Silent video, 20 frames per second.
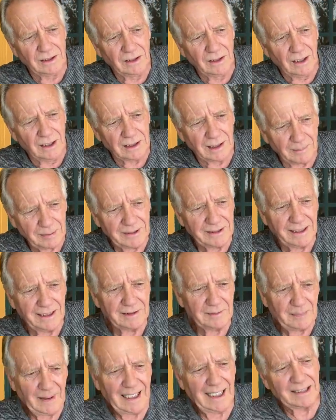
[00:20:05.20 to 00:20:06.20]
A couple
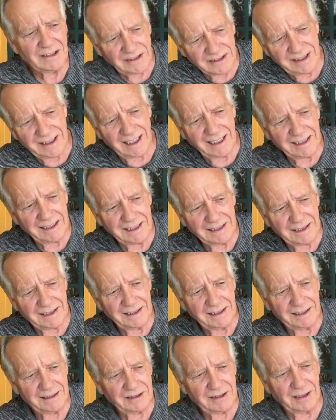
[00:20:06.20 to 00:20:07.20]
days pass and I get
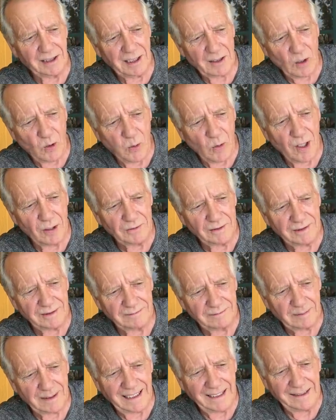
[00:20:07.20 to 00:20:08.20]
this quote
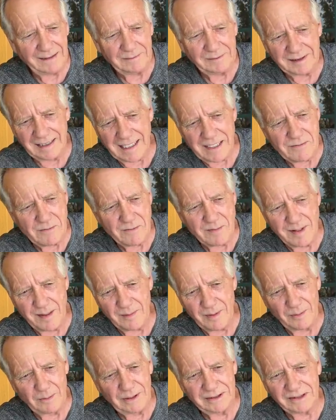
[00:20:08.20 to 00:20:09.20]
of, I
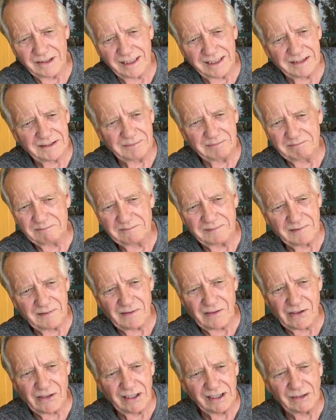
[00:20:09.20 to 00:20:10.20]
remember it was like
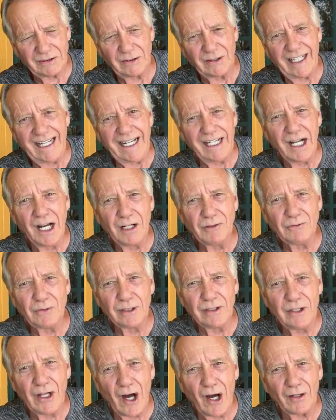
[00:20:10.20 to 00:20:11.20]
$600 or
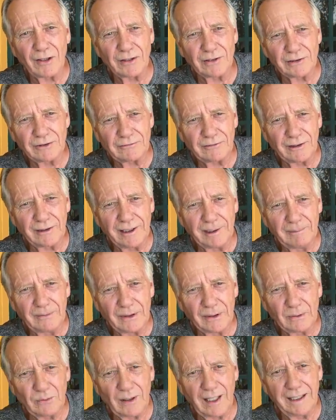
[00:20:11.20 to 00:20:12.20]
$800 for him
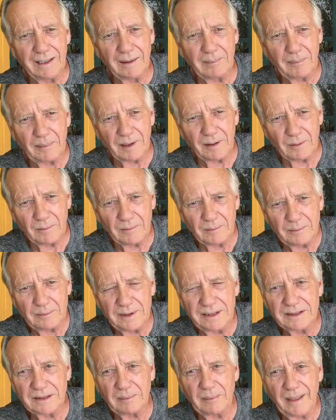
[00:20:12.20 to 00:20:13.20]
to write up a
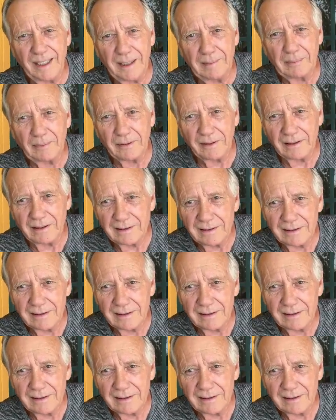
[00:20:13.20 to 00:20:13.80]
piece of paper.